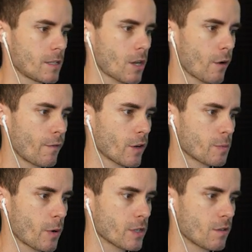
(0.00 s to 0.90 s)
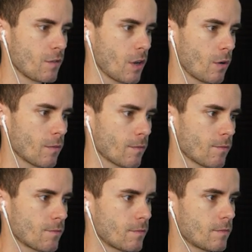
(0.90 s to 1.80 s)
Let's go first person view.
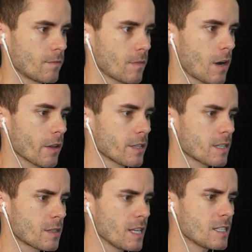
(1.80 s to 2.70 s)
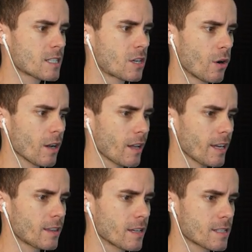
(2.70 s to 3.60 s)
Oh, this is this is good. I
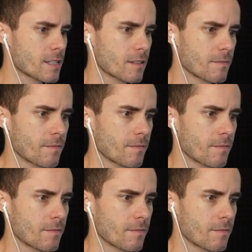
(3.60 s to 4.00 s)
like this.